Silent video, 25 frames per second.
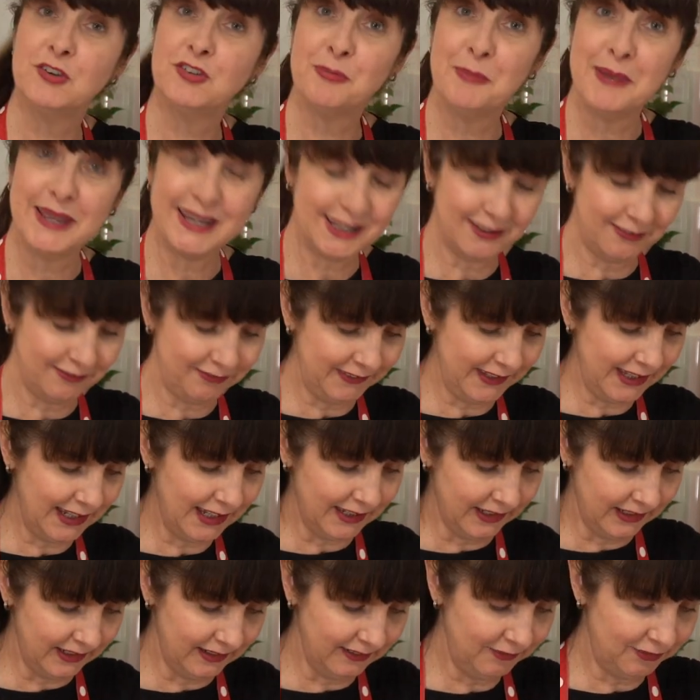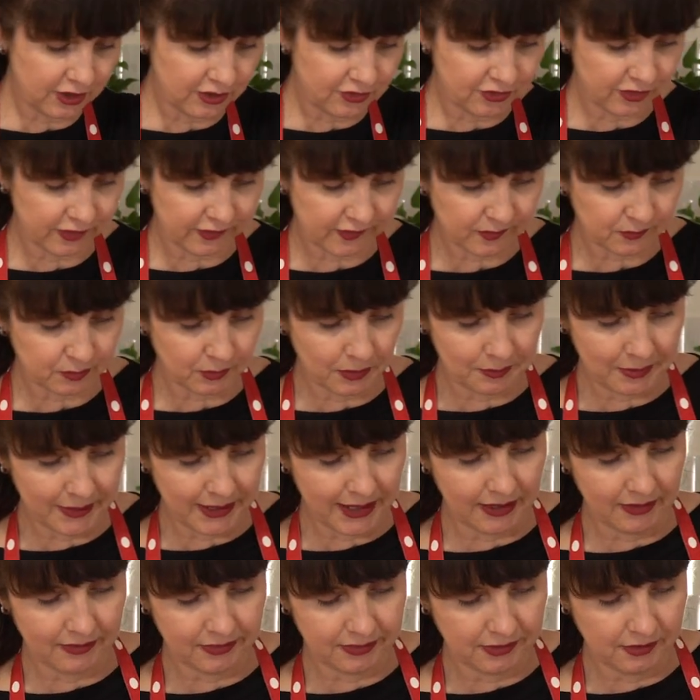to make it vegan, you can just swap
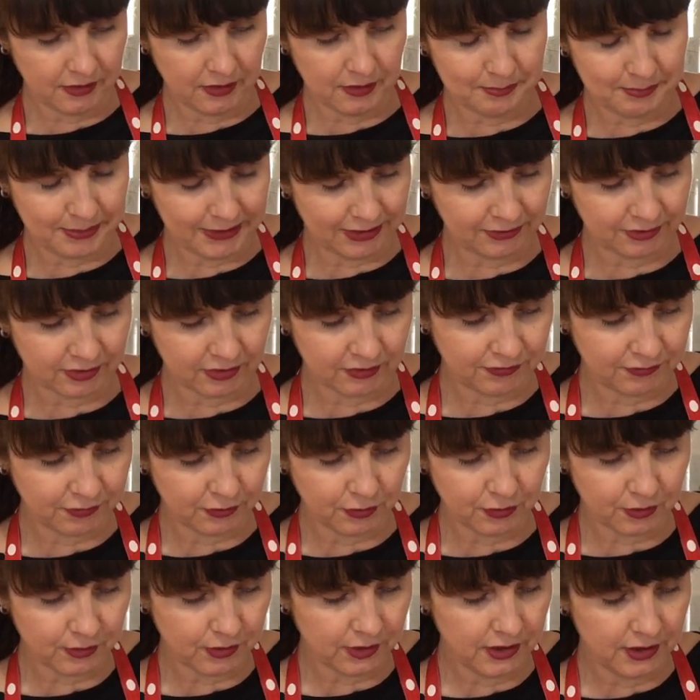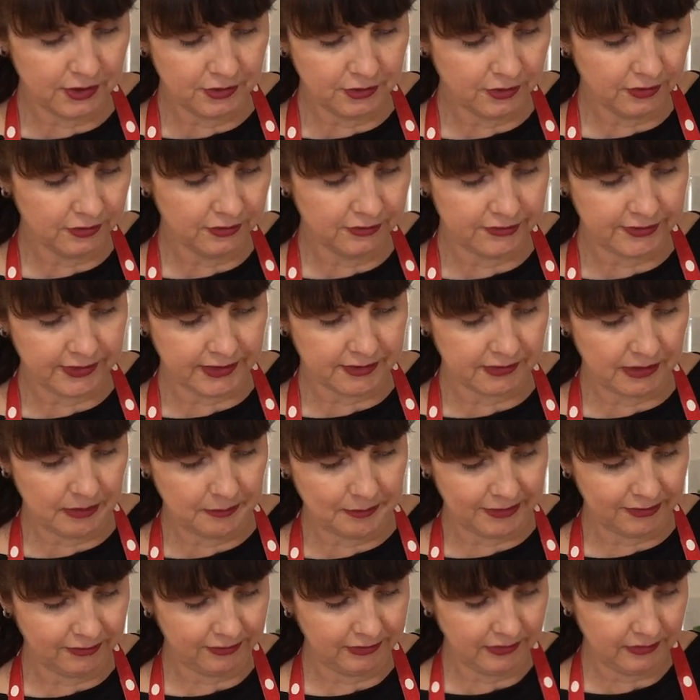out the butter for a non-dairy
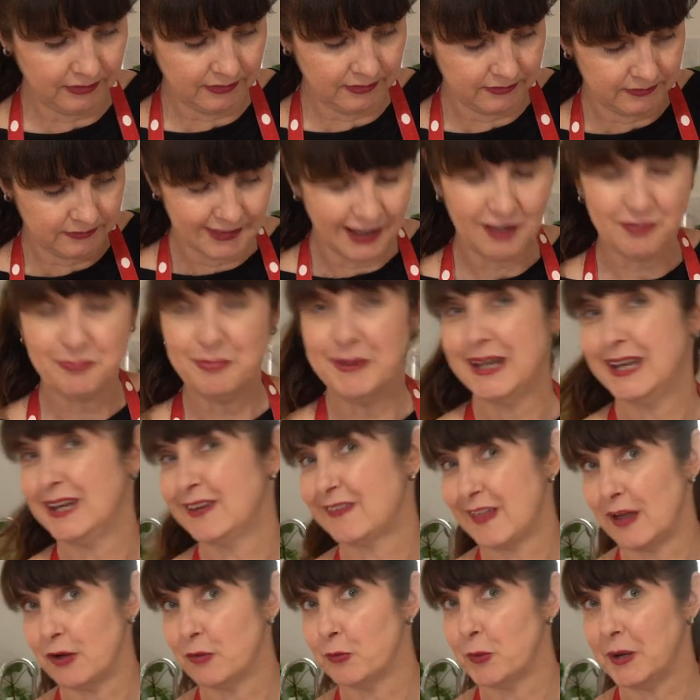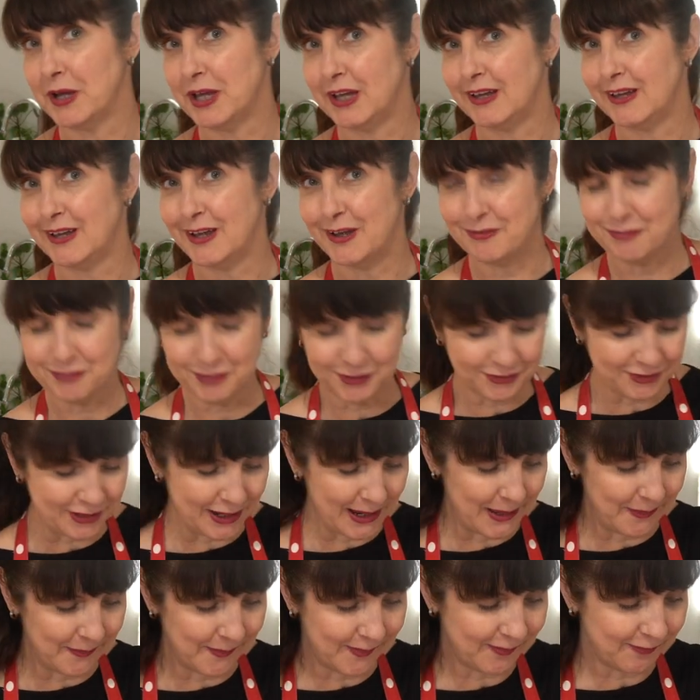butter. I've made it that way a few
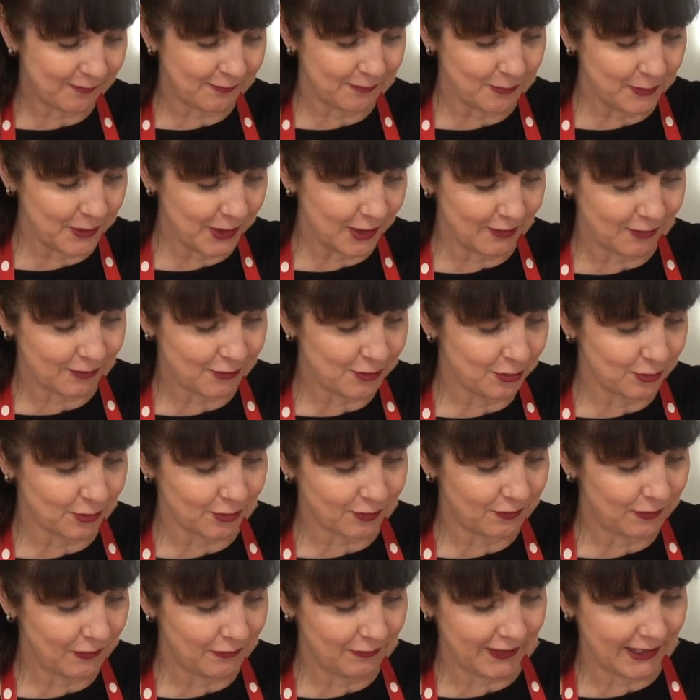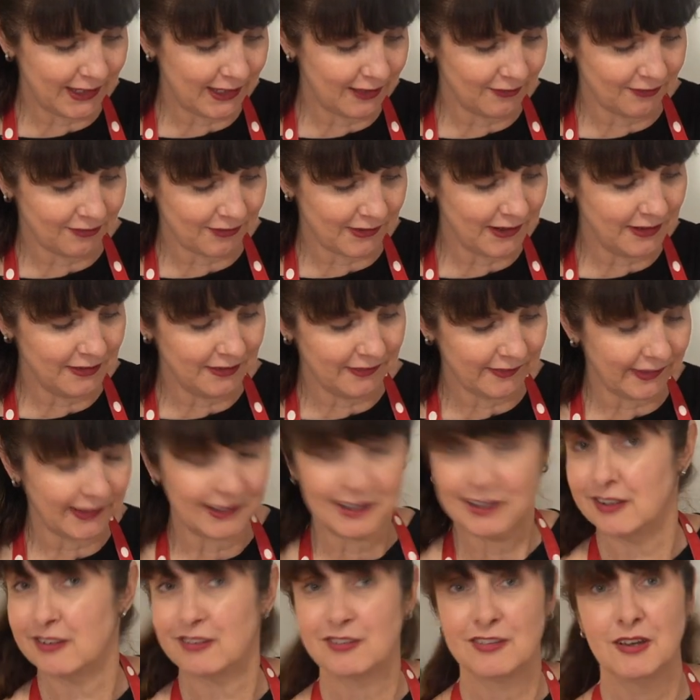times when I've cooked for vegan friends, and
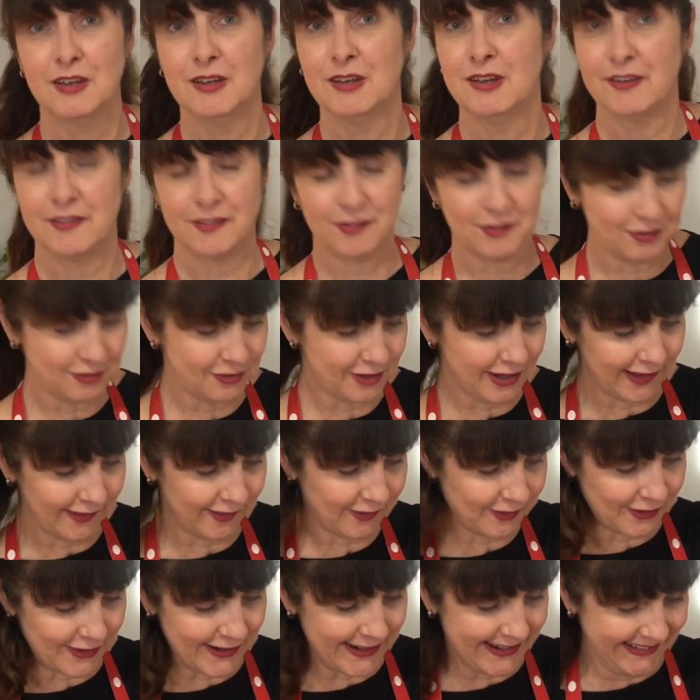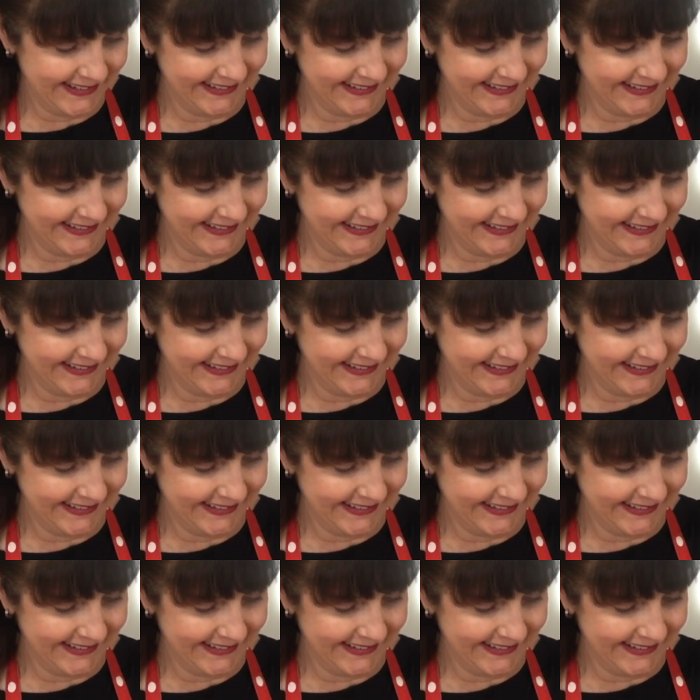it still tastes great.